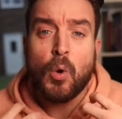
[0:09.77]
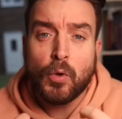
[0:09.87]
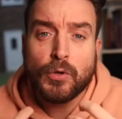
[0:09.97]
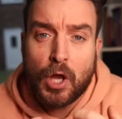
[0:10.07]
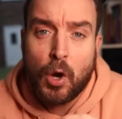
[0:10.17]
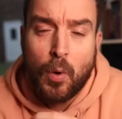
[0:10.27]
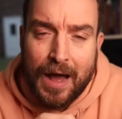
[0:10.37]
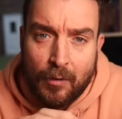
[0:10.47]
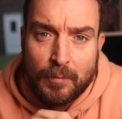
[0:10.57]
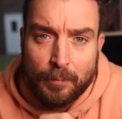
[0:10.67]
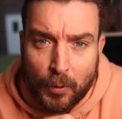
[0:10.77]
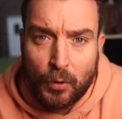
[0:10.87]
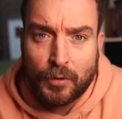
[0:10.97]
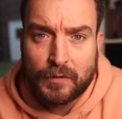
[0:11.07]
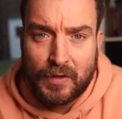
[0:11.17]
will know how
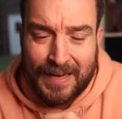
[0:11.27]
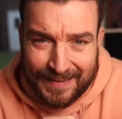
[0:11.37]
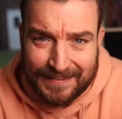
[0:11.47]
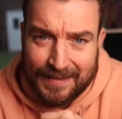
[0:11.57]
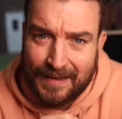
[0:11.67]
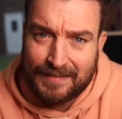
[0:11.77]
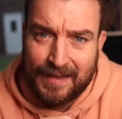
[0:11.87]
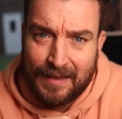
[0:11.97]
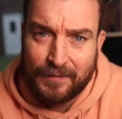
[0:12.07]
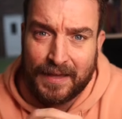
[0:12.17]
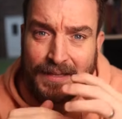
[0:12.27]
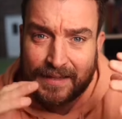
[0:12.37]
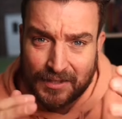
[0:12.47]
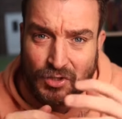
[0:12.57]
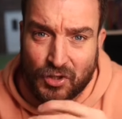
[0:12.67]
important internet safety,
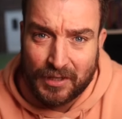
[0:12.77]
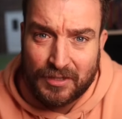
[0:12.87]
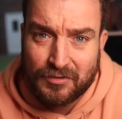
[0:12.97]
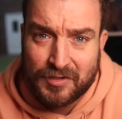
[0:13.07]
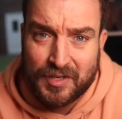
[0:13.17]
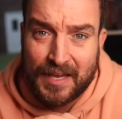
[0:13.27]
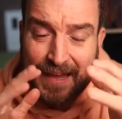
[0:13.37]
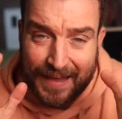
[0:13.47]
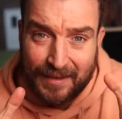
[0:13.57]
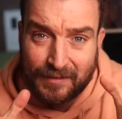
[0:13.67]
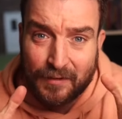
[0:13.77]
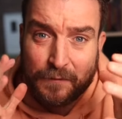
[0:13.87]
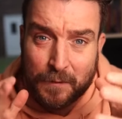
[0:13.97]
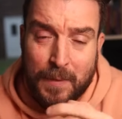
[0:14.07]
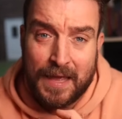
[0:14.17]
digital literacy is
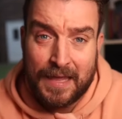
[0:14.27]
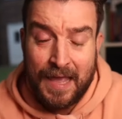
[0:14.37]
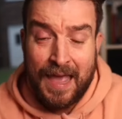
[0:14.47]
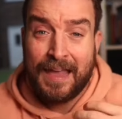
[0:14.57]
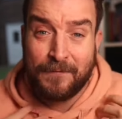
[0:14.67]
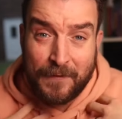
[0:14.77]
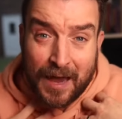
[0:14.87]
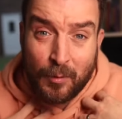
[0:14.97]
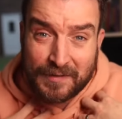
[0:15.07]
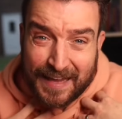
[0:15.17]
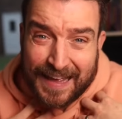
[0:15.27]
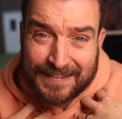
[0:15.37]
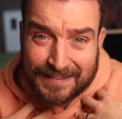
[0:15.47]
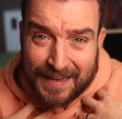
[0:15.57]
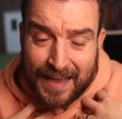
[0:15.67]
for me. If I was
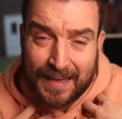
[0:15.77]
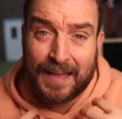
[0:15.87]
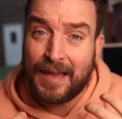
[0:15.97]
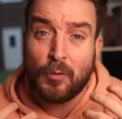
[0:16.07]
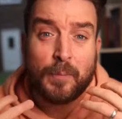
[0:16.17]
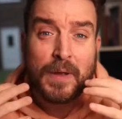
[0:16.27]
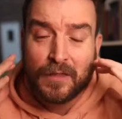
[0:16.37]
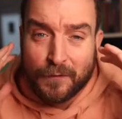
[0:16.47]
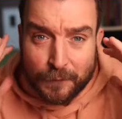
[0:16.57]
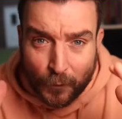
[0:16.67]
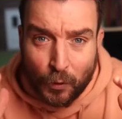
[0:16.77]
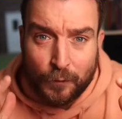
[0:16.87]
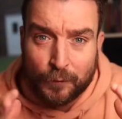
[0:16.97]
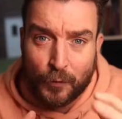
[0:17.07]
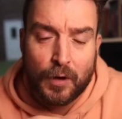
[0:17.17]
EdSec, it would be at the
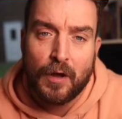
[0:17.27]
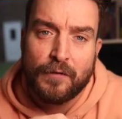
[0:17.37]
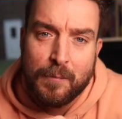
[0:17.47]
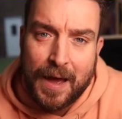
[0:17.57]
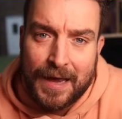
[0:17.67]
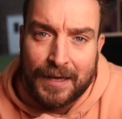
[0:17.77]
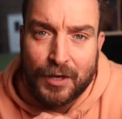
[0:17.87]
forefront of my